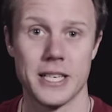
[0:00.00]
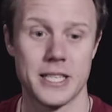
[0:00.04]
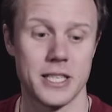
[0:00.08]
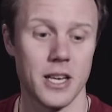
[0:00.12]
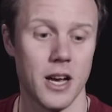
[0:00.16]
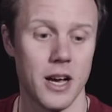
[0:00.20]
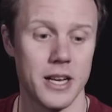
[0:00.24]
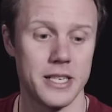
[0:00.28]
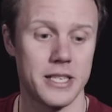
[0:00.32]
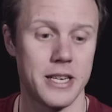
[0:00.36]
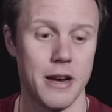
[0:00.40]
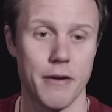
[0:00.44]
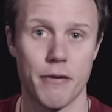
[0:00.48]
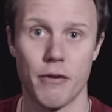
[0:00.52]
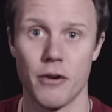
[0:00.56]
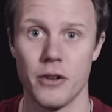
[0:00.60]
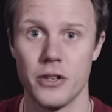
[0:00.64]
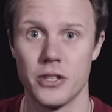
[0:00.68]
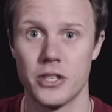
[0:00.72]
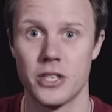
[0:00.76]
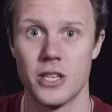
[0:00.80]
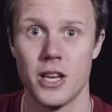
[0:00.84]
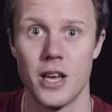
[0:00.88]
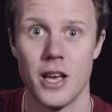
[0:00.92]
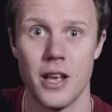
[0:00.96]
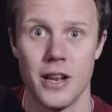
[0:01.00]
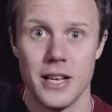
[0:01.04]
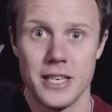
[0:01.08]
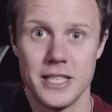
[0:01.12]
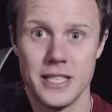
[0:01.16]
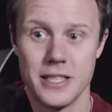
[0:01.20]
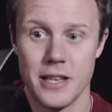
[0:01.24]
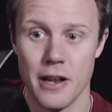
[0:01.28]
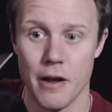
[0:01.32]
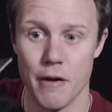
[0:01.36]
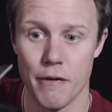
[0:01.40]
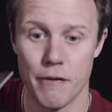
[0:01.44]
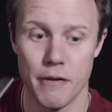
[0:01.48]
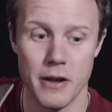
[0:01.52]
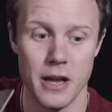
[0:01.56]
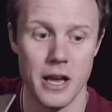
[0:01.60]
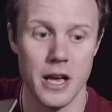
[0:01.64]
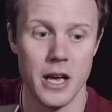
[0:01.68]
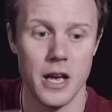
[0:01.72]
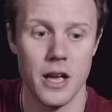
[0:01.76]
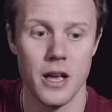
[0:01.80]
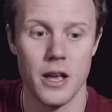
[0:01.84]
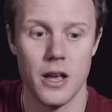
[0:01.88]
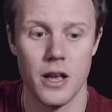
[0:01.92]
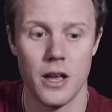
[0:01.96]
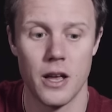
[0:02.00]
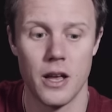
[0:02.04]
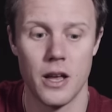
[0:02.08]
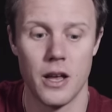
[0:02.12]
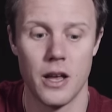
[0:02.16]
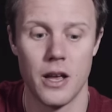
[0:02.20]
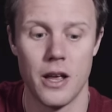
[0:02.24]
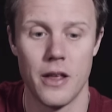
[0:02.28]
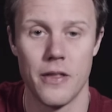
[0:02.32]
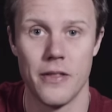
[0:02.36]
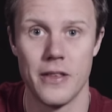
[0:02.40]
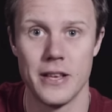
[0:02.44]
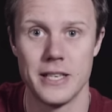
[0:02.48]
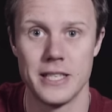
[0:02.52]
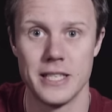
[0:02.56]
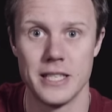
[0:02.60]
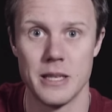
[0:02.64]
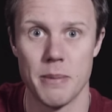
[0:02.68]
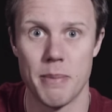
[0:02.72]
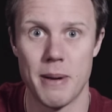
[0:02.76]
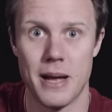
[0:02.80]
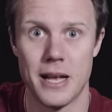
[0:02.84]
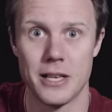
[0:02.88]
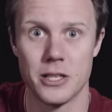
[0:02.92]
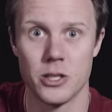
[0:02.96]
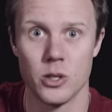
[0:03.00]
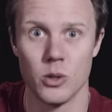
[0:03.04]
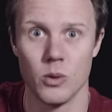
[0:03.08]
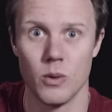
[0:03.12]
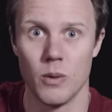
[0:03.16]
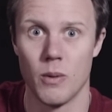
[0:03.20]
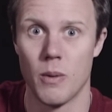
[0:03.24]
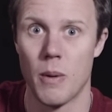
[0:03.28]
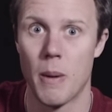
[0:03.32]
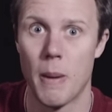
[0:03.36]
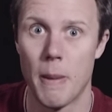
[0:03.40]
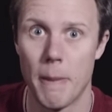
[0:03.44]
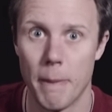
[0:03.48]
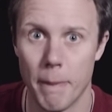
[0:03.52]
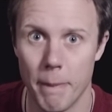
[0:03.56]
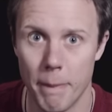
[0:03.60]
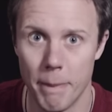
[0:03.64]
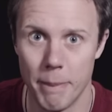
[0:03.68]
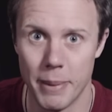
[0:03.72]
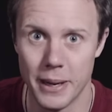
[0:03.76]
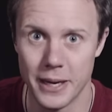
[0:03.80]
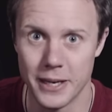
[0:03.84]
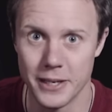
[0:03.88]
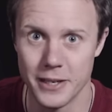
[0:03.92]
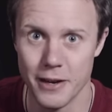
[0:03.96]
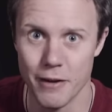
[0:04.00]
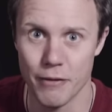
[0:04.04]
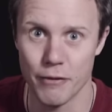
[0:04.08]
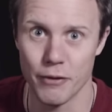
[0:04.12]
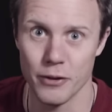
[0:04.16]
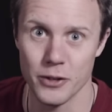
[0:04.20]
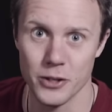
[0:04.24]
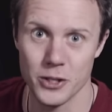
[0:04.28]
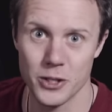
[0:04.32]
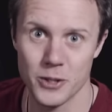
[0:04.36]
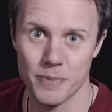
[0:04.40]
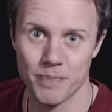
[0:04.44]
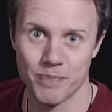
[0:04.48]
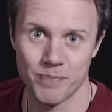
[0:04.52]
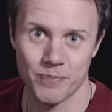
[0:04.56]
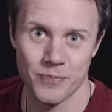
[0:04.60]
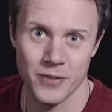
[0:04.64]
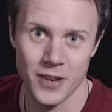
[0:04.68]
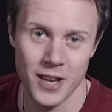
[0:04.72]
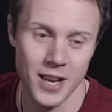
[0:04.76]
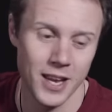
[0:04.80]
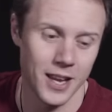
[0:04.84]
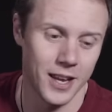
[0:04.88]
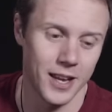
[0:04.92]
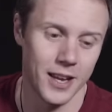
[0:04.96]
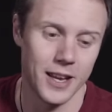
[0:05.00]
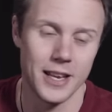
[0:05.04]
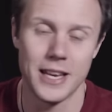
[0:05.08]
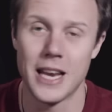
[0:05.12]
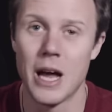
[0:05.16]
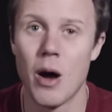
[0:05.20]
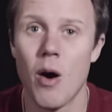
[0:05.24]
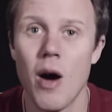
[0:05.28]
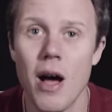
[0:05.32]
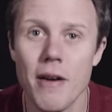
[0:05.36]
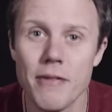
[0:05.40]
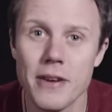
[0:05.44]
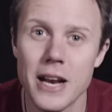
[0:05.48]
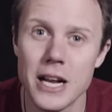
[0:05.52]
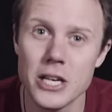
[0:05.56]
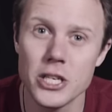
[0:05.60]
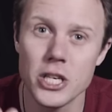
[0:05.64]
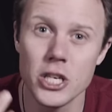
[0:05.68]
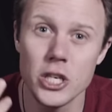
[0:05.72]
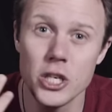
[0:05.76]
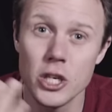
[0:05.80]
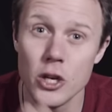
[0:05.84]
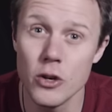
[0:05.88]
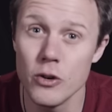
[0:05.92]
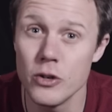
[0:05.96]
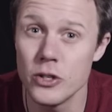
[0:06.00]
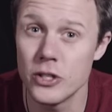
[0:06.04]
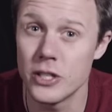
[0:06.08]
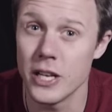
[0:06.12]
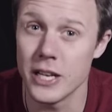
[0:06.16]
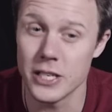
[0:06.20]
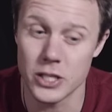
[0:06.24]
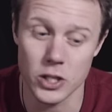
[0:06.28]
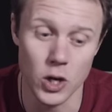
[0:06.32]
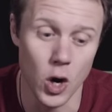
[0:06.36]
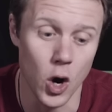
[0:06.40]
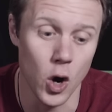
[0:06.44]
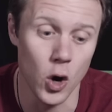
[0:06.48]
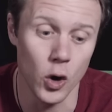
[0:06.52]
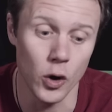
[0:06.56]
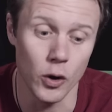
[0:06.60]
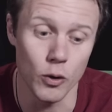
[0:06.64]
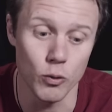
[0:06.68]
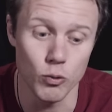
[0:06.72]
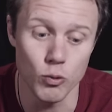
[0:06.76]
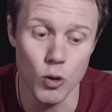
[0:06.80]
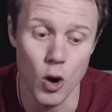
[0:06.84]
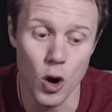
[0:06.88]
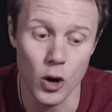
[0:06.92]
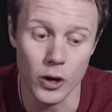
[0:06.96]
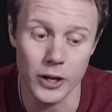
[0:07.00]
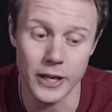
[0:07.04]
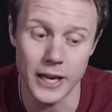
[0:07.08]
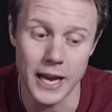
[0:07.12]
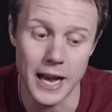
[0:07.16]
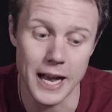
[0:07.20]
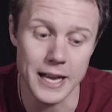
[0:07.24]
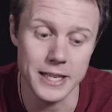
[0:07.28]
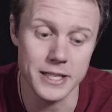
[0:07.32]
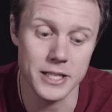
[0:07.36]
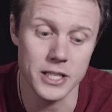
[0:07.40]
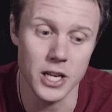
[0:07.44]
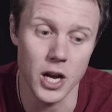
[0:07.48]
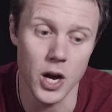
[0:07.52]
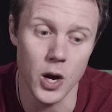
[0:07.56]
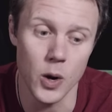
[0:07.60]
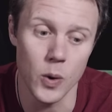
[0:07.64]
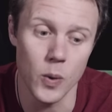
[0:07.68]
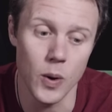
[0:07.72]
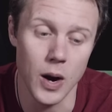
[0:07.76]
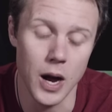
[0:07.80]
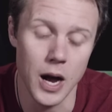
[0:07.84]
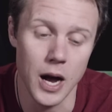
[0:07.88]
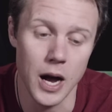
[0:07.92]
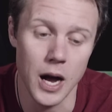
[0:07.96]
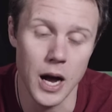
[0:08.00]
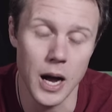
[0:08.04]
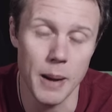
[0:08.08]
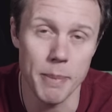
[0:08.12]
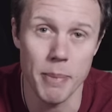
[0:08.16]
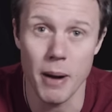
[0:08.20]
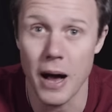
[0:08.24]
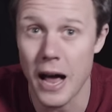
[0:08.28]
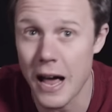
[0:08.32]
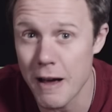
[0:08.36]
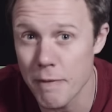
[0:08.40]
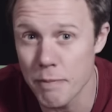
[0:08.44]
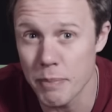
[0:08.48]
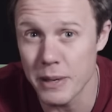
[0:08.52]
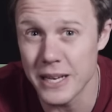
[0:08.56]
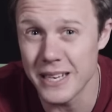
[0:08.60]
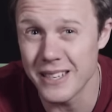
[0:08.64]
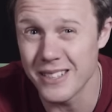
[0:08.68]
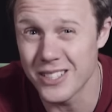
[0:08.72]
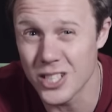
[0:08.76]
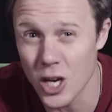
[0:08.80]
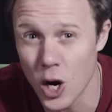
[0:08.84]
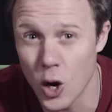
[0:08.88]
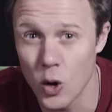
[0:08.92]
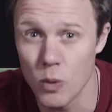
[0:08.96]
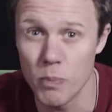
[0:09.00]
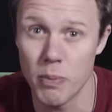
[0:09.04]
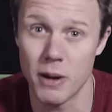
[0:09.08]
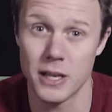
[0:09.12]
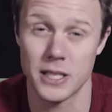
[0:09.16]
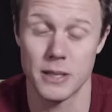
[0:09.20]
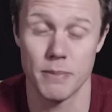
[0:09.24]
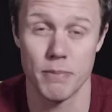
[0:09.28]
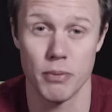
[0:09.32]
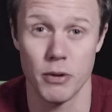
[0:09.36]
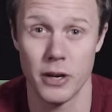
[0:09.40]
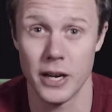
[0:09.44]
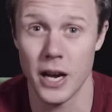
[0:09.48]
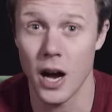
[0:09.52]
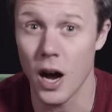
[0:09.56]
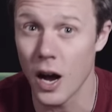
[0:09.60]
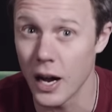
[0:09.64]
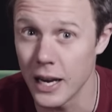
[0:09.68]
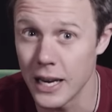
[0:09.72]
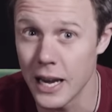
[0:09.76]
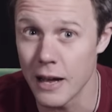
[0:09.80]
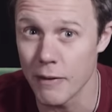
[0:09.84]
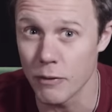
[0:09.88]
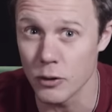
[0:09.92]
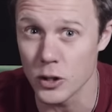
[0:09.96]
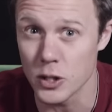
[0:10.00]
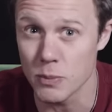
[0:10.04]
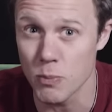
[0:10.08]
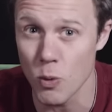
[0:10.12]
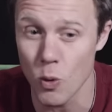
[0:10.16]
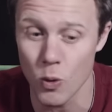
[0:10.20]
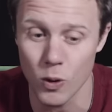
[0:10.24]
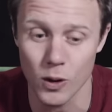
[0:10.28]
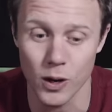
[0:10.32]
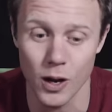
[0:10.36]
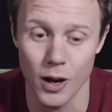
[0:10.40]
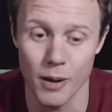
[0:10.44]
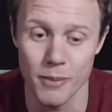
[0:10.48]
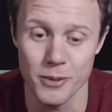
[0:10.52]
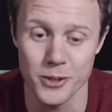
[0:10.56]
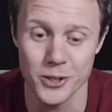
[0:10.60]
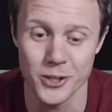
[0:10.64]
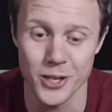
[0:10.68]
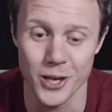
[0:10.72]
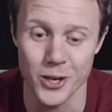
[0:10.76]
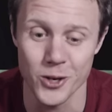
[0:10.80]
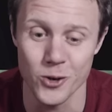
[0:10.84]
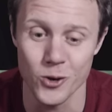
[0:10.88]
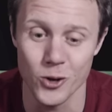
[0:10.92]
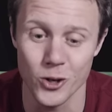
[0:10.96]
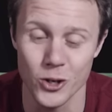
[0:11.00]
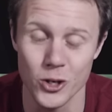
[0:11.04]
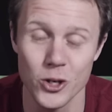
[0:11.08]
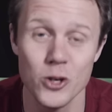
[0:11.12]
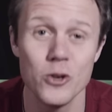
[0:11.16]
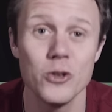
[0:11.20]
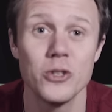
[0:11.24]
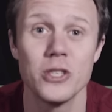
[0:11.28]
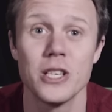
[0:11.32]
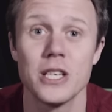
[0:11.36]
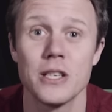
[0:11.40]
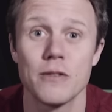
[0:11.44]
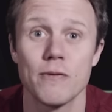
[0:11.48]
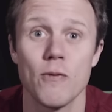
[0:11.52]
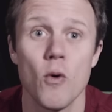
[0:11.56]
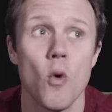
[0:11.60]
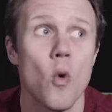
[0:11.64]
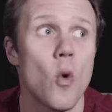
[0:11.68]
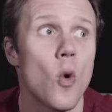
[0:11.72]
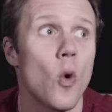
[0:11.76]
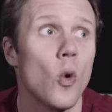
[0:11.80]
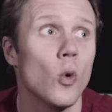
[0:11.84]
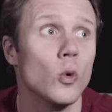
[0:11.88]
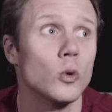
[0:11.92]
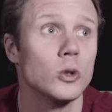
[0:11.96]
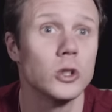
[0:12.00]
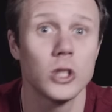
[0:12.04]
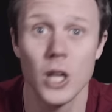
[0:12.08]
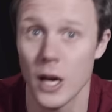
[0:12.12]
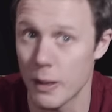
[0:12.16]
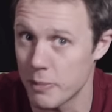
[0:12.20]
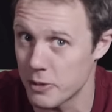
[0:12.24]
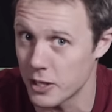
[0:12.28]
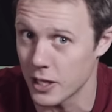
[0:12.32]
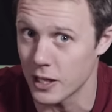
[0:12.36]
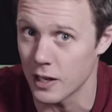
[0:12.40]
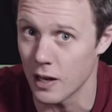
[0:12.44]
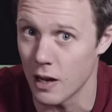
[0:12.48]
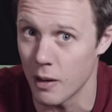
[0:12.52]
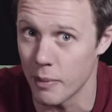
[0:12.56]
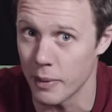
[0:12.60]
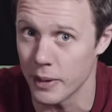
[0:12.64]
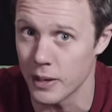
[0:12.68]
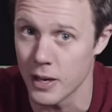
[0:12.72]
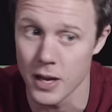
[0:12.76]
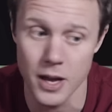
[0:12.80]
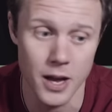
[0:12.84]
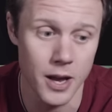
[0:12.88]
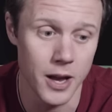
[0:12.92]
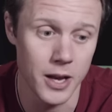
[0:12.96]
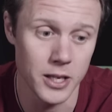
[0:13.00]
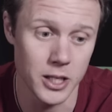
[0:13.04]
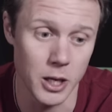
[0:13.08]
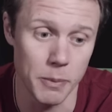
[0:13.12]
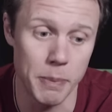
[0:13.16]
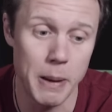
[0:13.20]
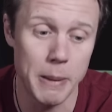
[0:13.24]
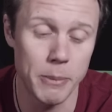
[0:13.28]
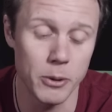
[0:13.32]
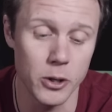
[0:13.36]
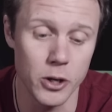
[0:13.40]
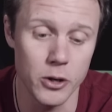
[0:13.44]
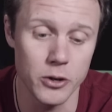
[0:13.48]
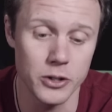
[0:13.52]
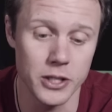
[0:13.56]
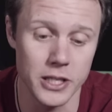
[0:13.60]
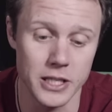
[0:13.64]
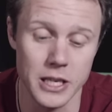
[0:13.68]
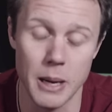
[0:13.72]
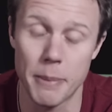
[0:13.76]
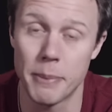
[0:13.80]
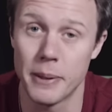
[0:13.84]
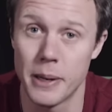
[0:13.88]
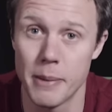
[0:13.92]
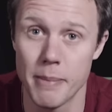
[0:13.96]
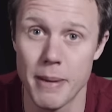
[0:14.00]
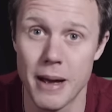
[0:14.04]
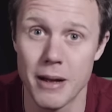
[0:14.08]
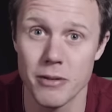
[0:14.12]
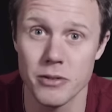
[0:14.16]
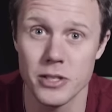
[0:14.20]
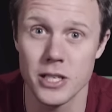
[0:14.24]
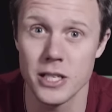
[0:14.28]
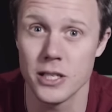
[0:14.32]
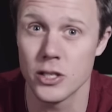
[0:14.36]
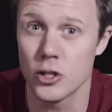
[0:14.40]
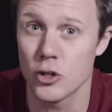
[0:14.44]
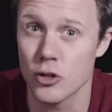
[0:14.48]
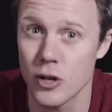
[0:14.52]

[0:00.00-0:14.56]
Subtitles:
size difference, this is the Ep.884, this is the Petzl. Big difference. Now I haven't actually used this on a rock yet, but I have been told by some pretty high level sport climbers that you can use this for all types of climbing. So people use this up in the mountains,